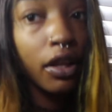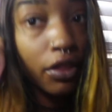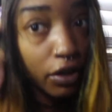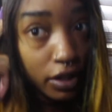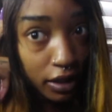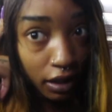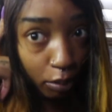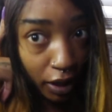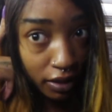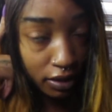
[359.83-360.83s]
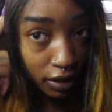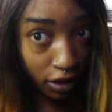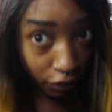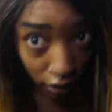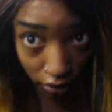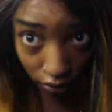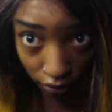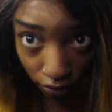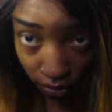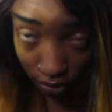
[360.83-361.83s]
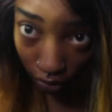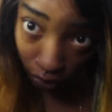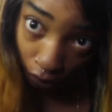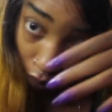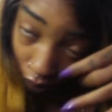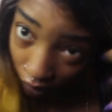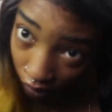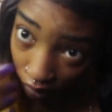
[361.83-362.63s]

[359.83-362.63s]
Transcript: 13 by 6 frontal, so